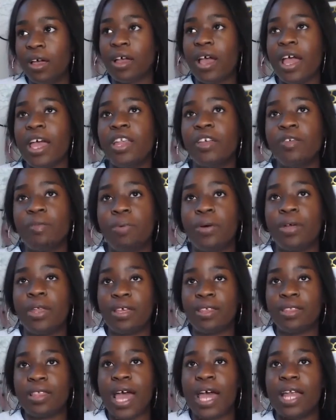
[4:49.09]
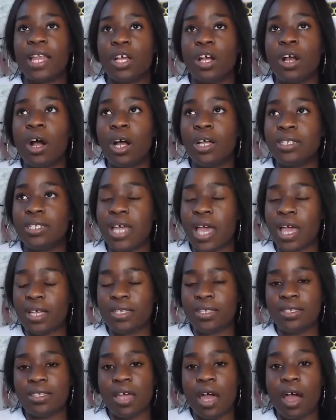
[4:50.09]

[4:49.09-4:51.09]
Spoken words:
kind of putting that in context